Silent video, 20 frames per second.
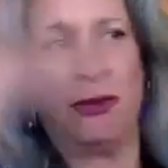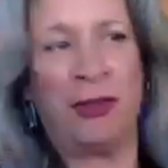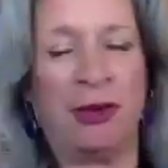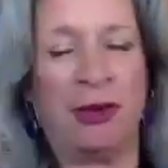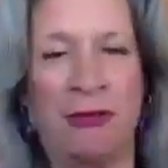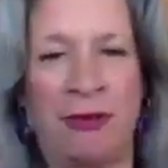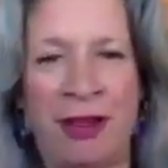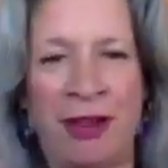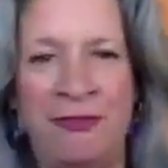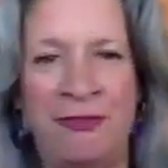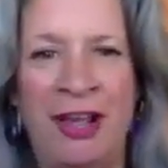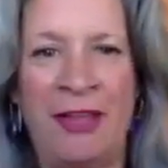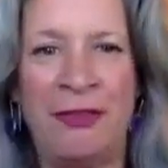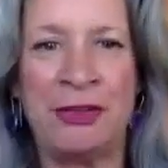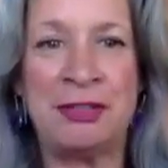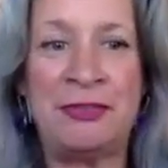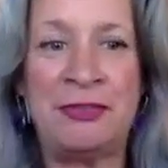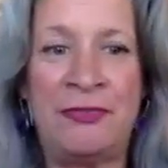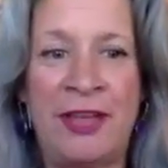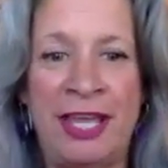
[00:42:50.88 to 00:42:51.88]

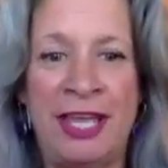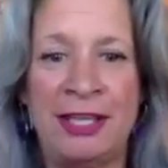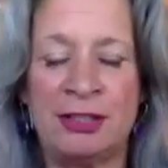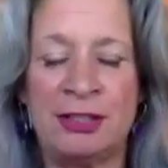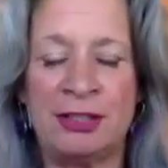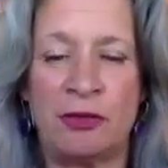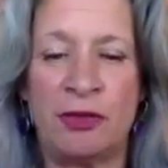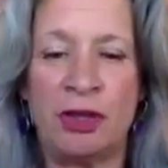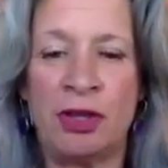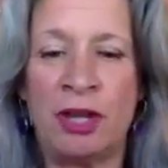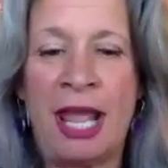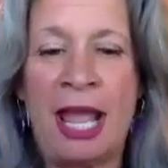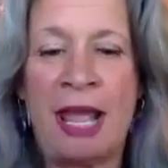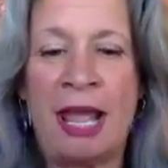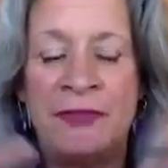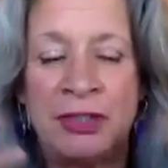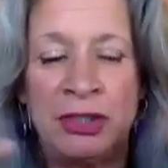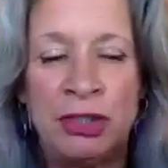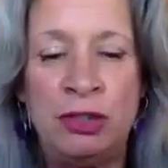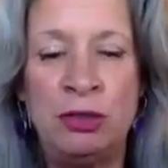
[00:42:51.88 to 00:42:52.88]
grandfather's face, or they're going to have
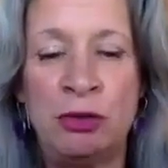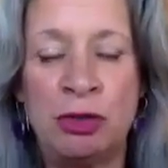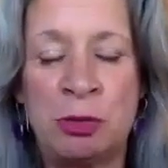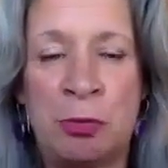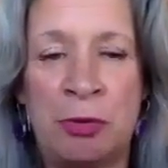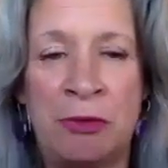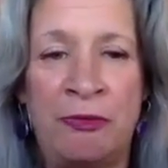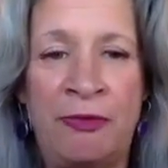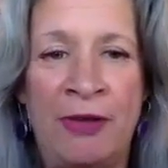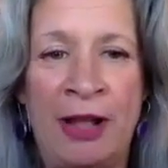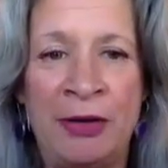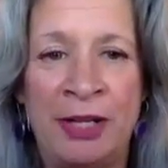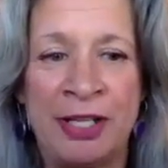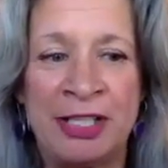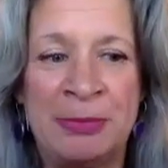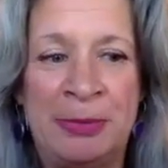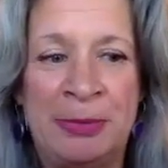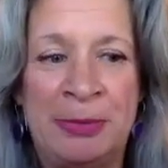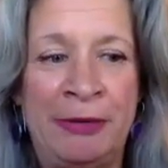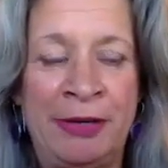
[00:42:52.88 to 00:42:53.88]
this huge, profound
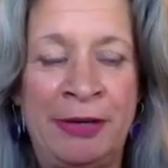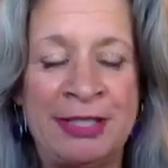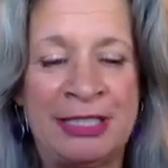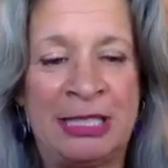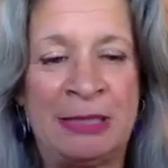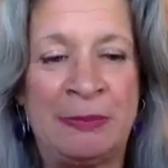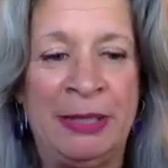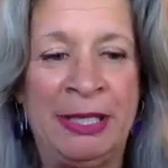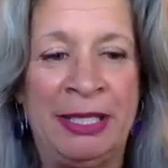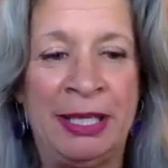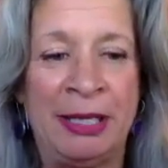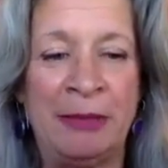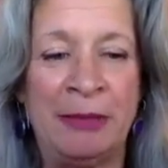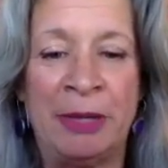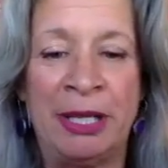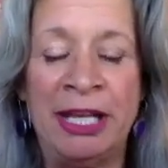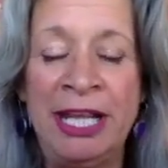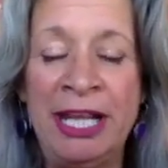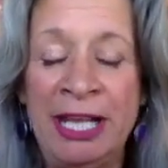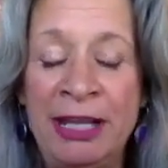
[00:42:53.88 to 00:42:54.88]
experience at the beginning.
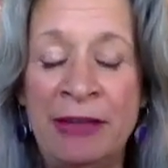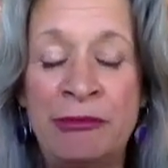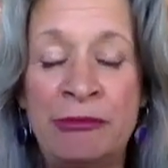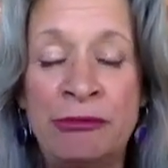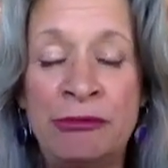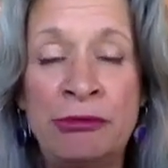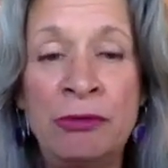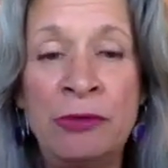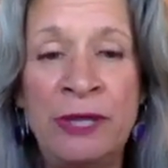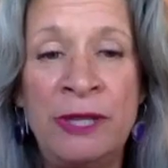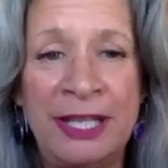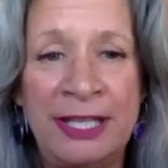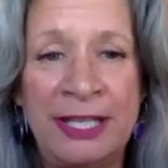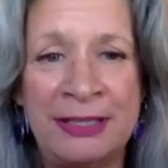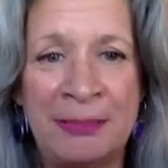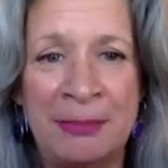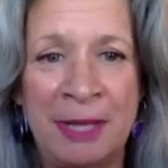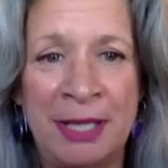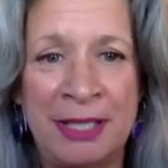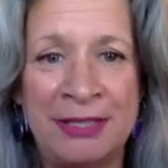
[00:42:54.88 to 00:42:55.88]
But it truly is a
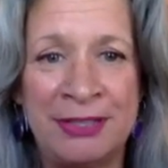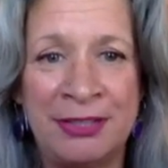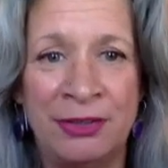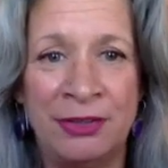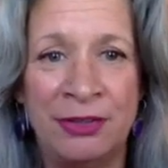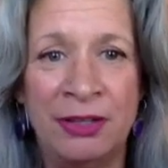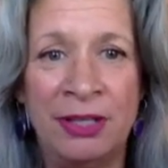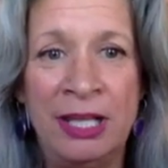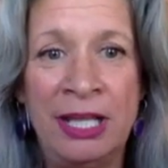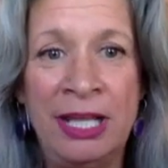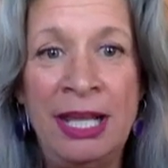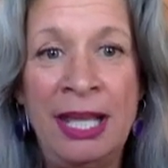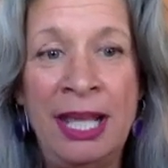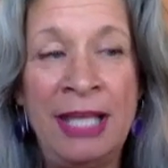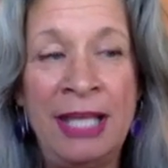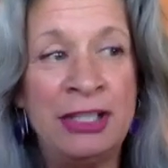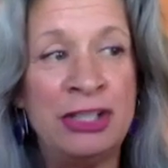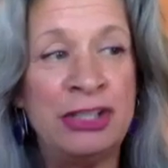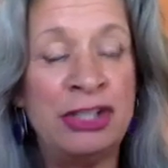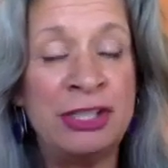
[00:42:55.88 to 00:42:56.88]
muscle. And
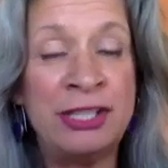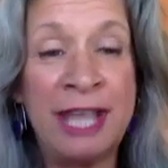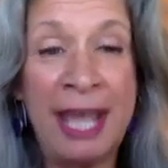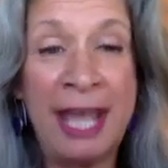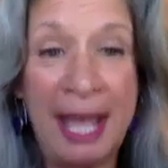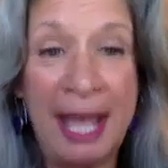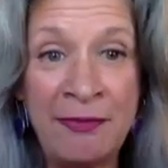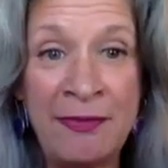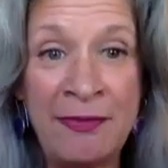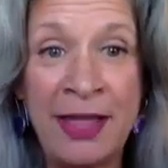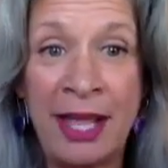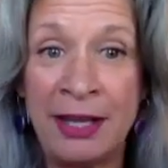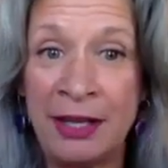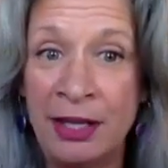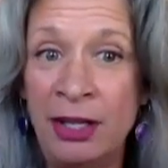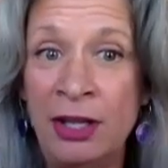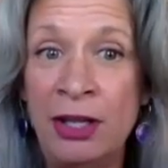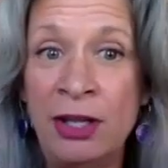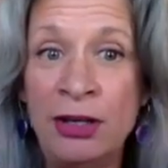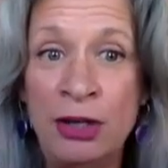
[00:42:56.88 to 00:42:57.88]
to just have that
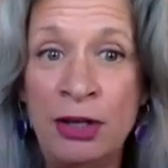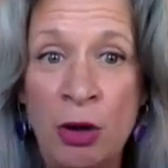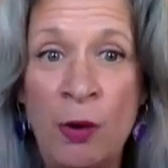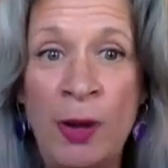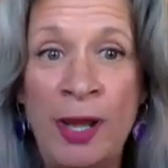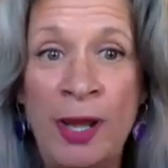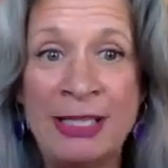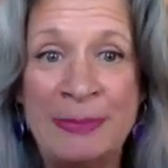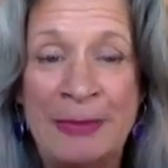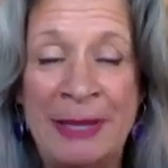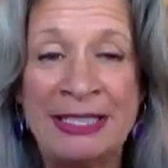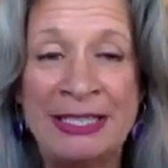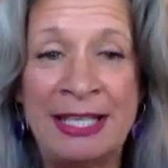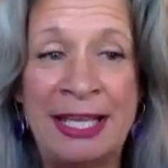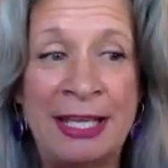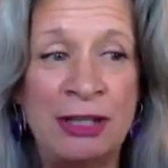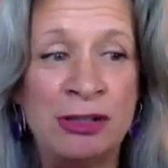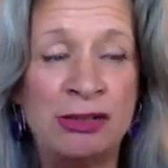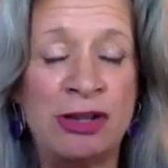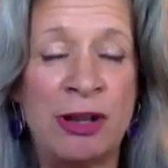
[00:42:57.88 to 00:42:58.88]
no
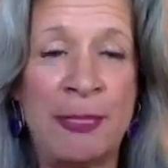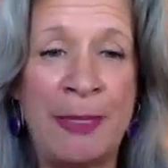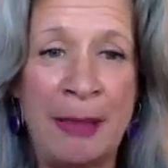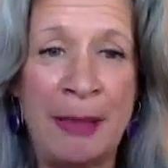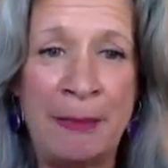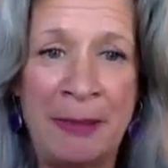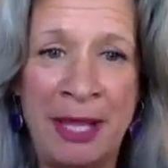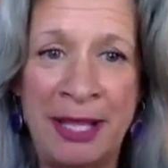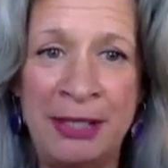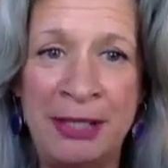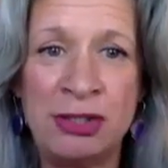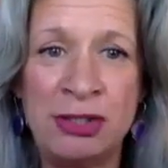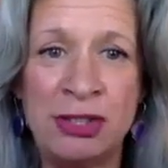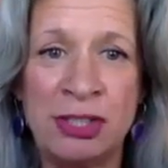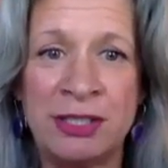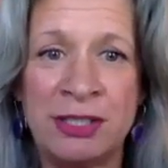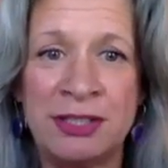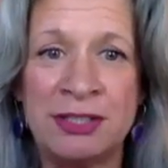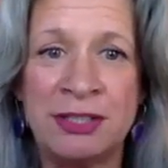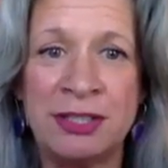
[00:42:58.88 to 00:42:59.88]
expectation, that
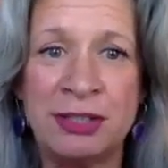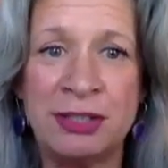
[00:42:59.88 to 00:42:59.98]
patience to